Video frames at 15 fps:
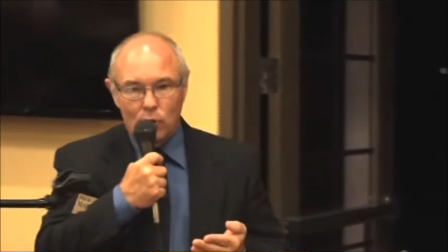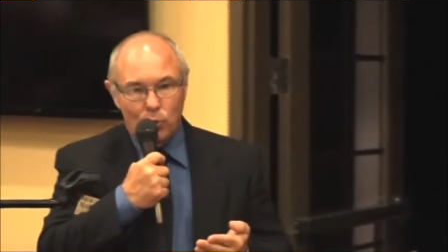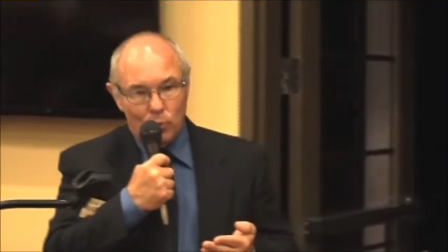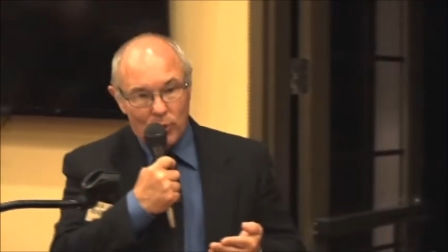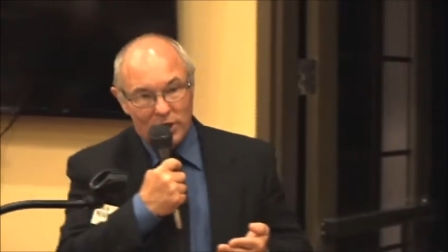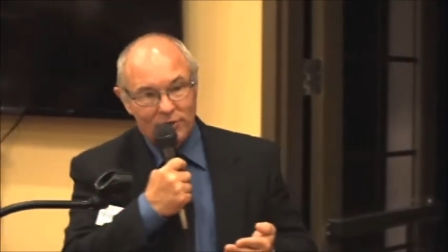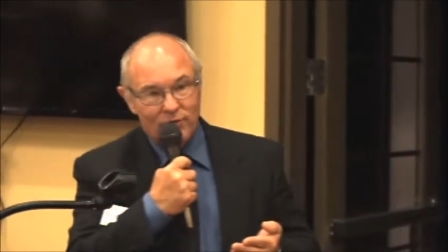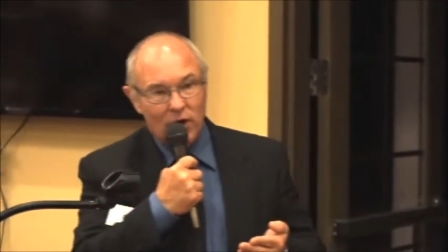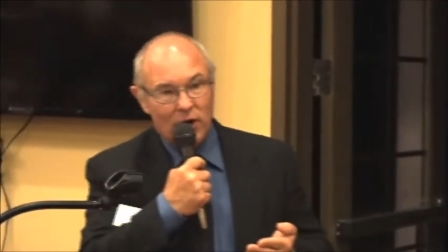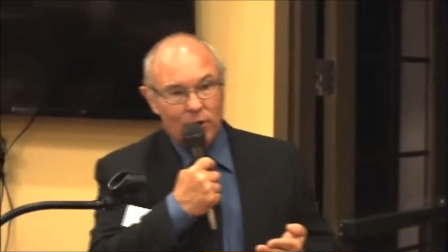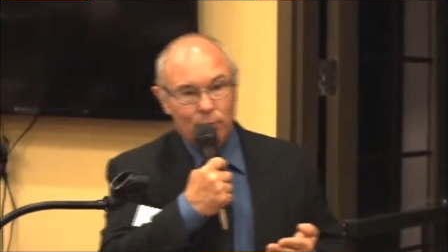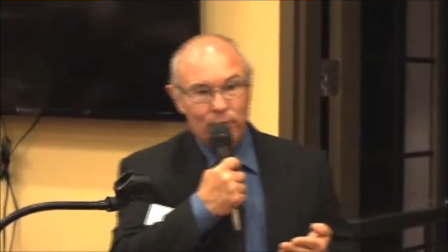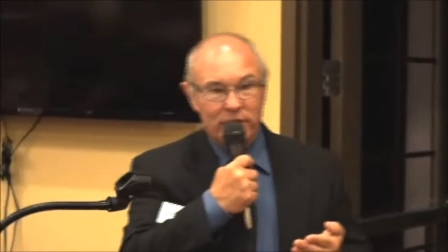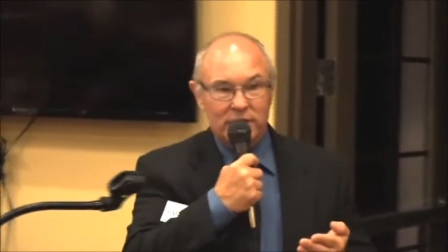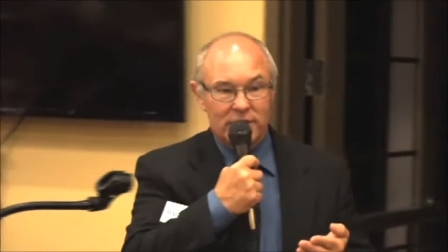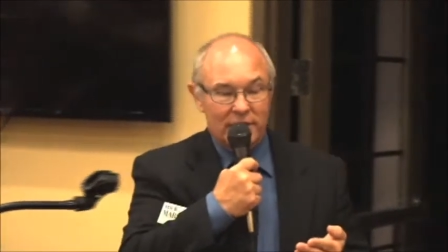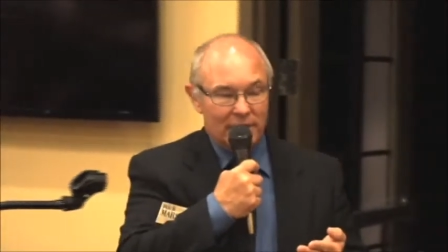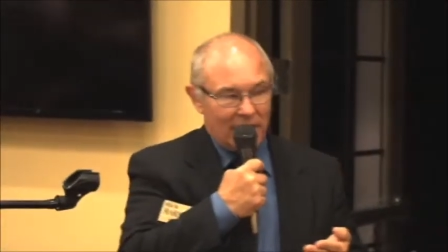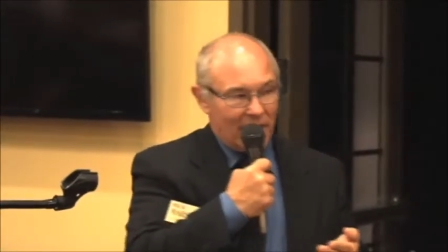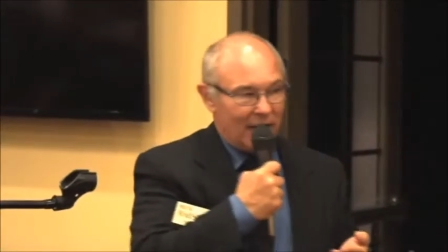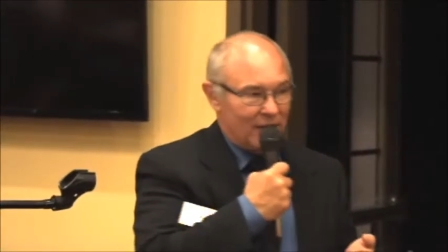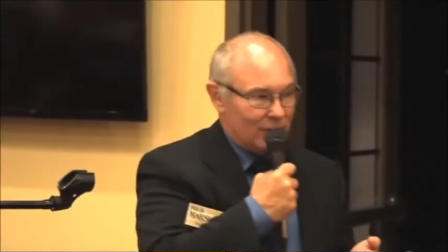One of our recent
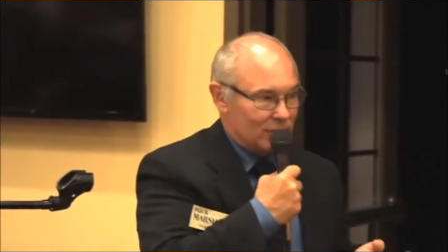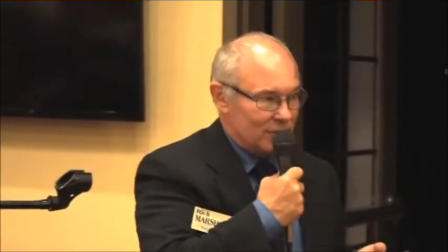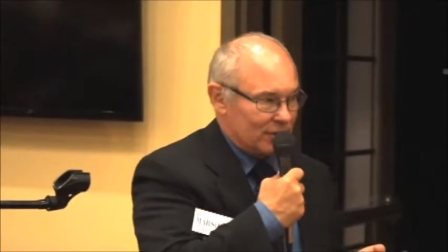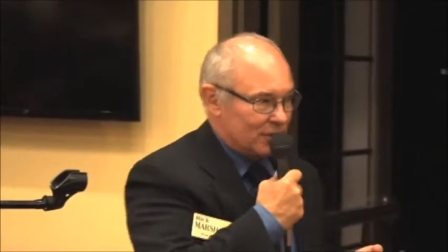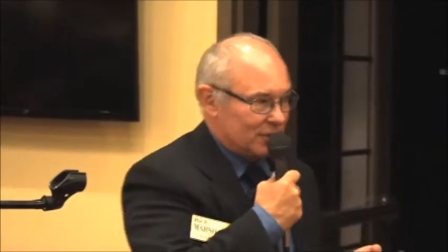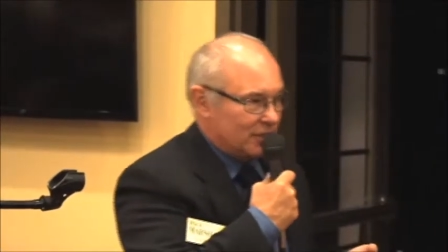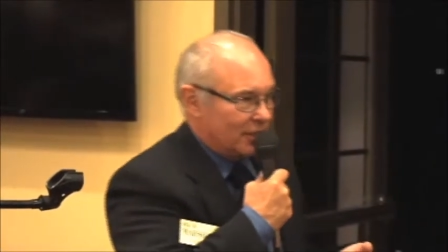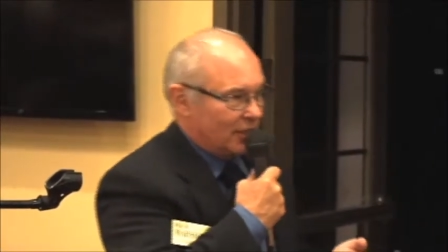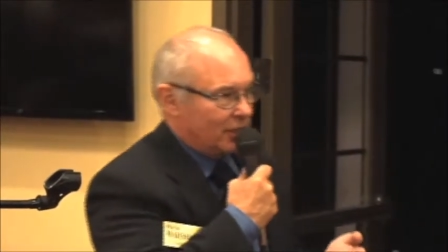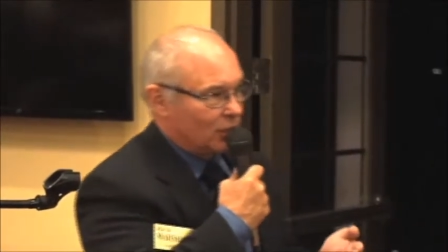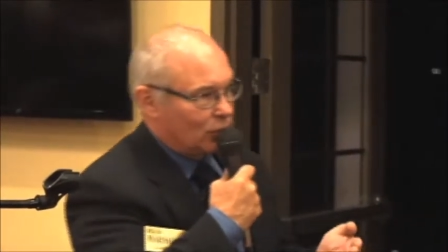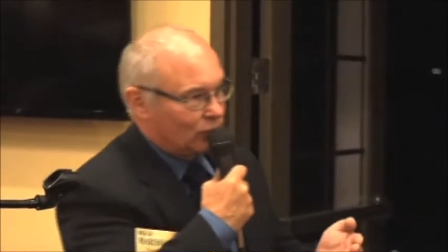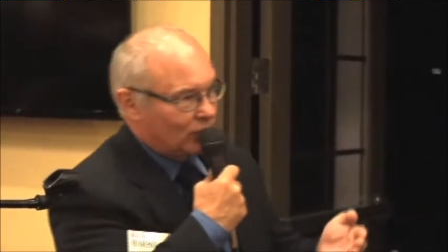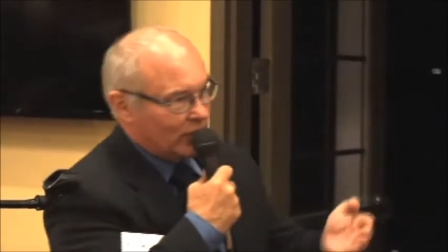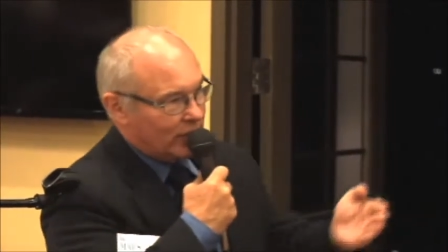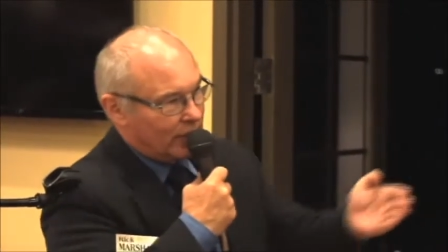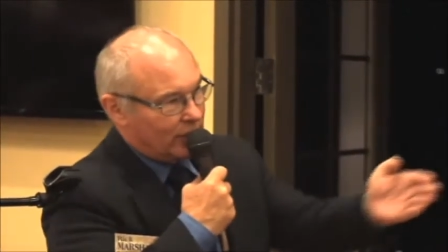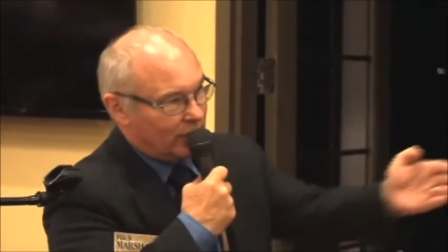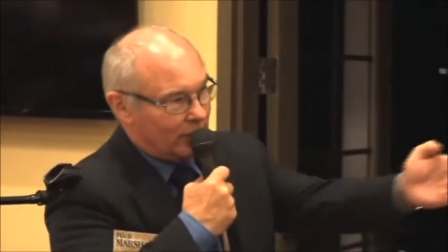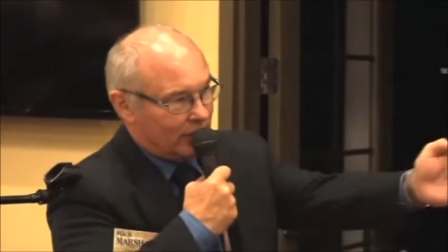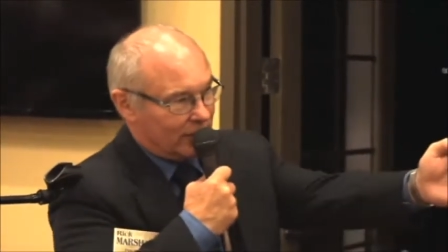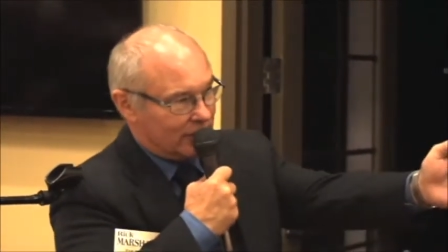hires is sitting over
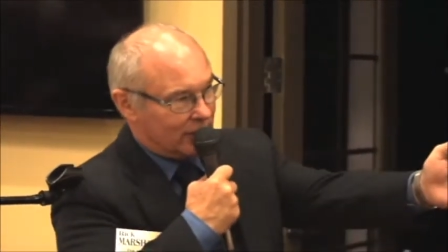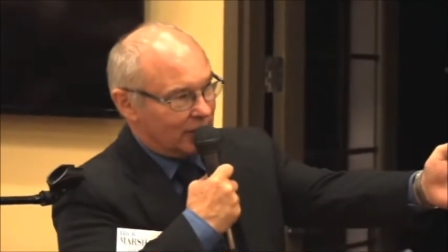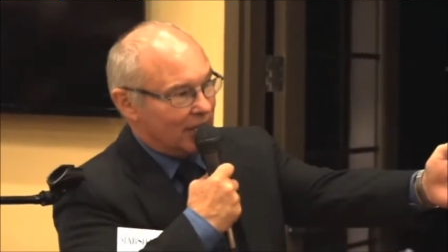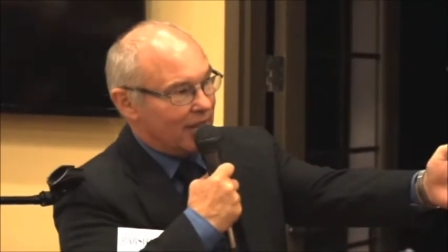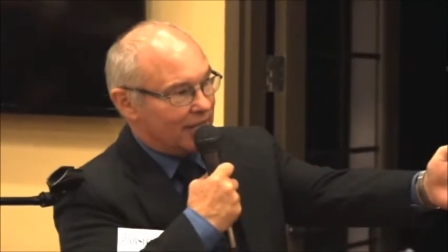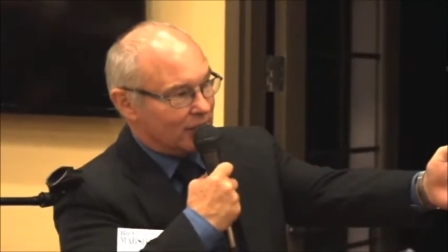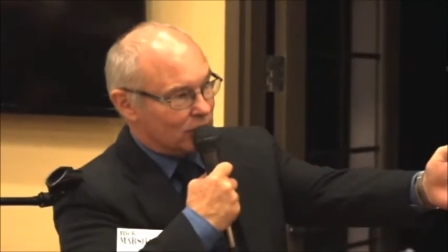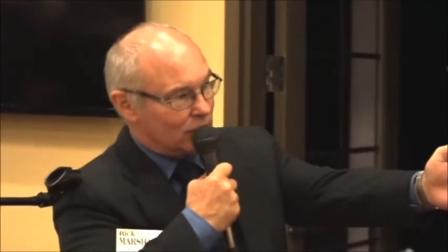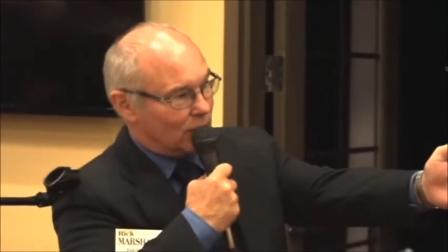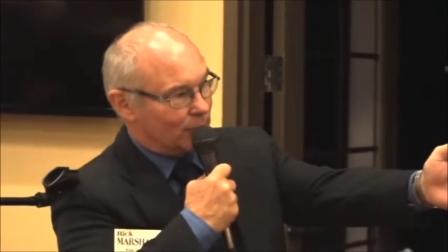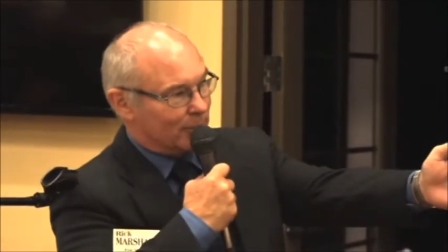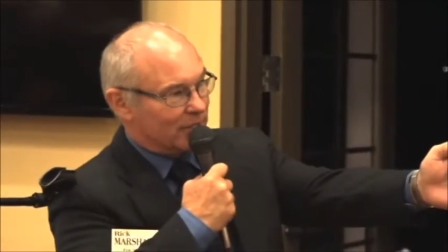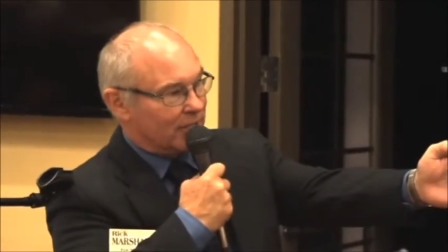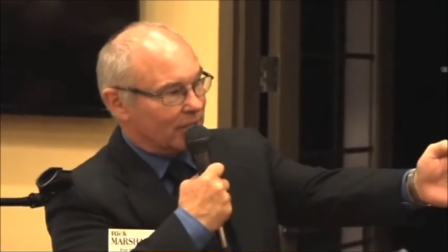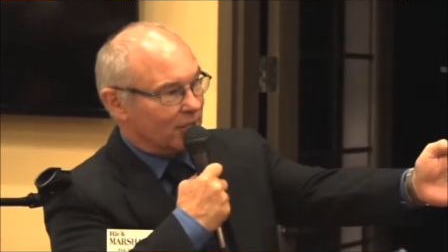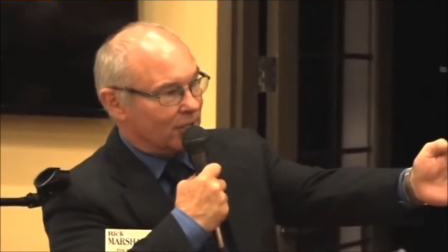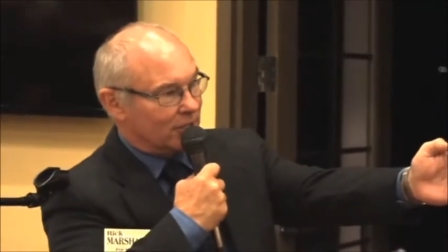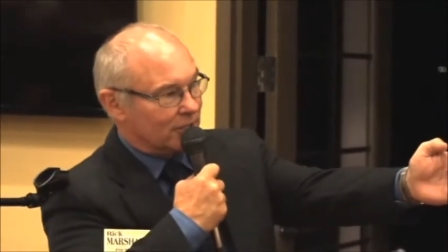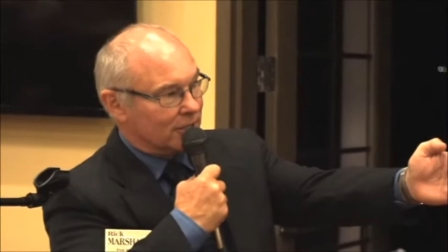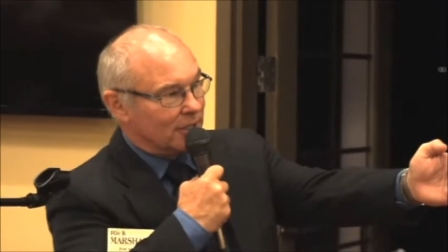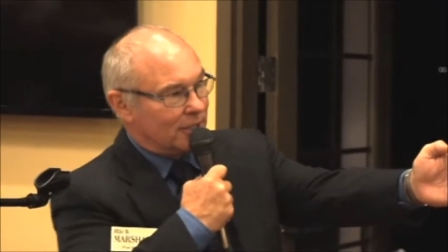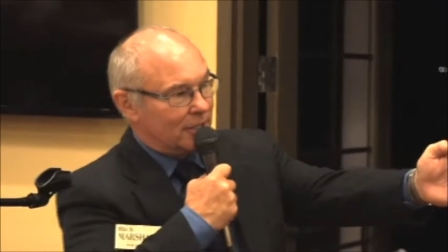here. It's Elias
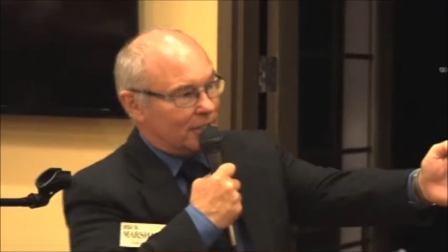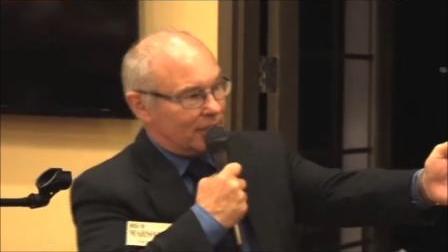Armanderas.